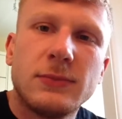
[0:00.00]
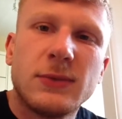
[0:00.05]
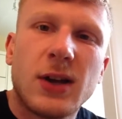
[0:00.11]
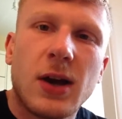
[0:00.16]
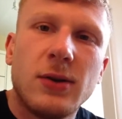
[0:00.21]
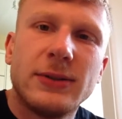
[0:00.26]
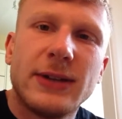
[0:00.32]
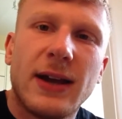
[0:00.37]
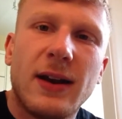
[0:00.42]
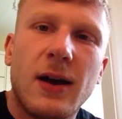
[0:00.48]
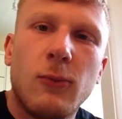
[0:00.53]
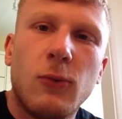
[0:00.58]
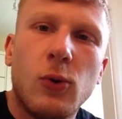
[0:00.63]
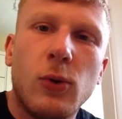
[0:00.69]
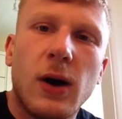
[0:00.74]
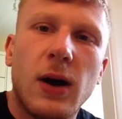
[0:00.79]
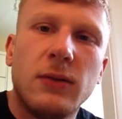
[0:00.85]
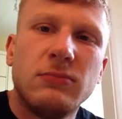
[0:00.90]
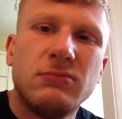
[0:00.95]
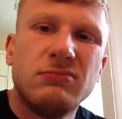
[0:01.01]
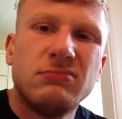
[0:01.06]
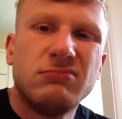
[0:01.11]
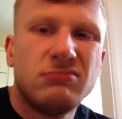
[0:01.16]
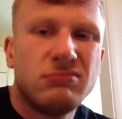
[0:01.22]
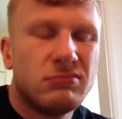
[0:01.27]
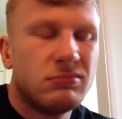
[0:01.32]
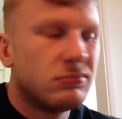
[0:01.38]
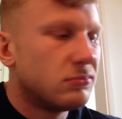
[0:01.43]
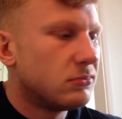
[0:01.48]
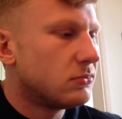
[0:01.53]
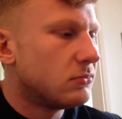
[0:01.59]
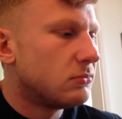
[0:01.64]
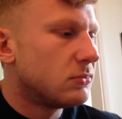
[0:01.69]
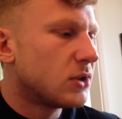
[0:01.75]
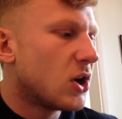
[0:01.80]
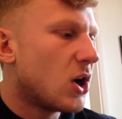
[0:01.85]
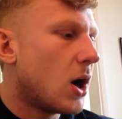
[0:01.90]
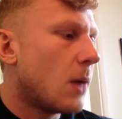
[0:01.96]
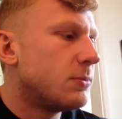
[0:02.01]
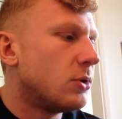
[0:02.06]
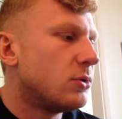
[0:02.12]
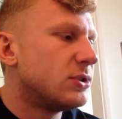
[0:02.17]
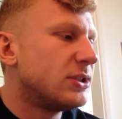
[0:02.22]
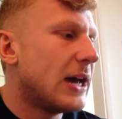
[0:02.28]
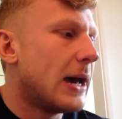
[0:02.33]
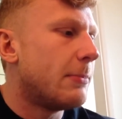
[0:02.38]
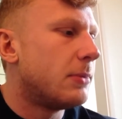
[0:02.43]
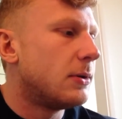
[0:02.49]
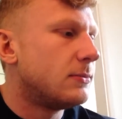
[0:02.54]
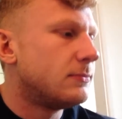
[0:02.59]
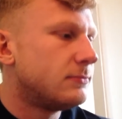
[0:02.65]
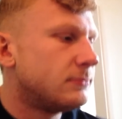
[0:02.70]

Goes down like water. Carbs on tap.